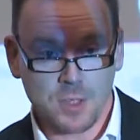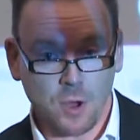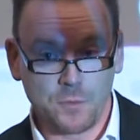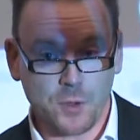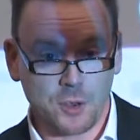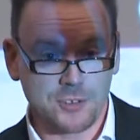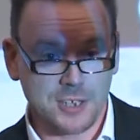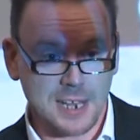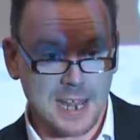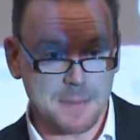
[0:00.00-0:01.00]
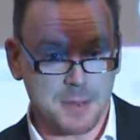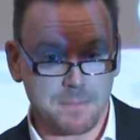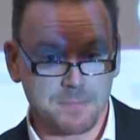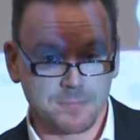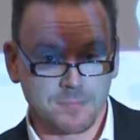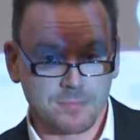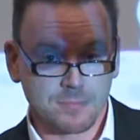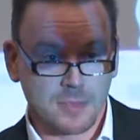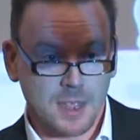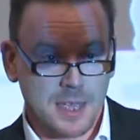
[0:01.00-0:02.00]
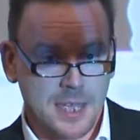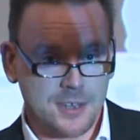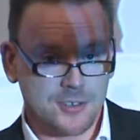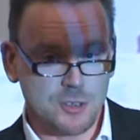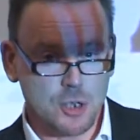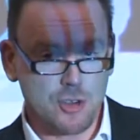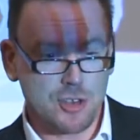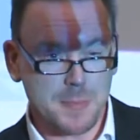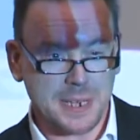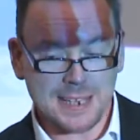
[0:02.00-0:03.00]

on volunteer labour. It's usually been